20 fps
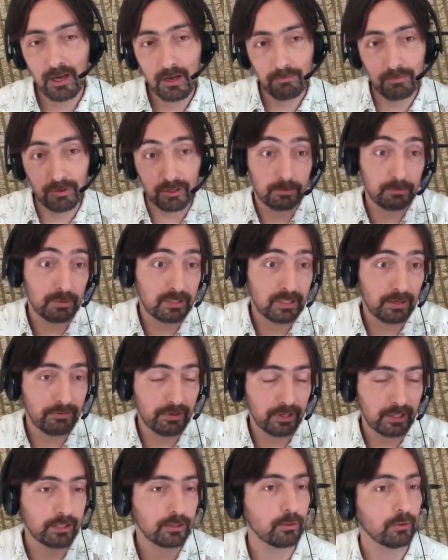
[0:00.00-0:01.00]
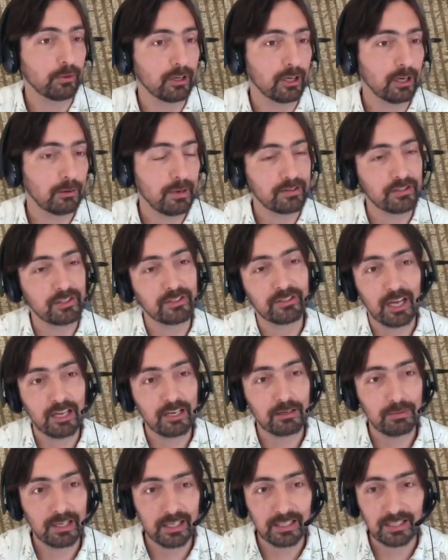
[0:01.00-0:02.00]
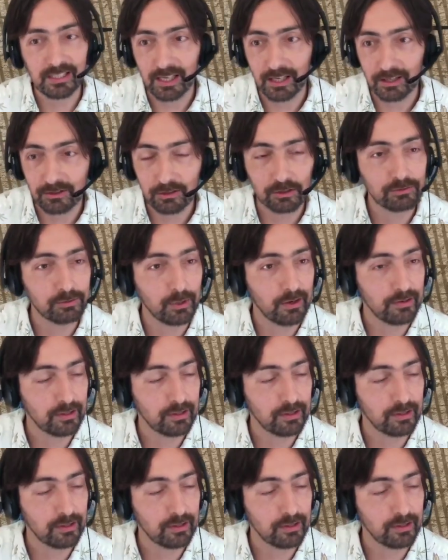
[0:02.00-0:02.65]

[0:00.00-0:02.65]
but specifically talking about sustainability and software.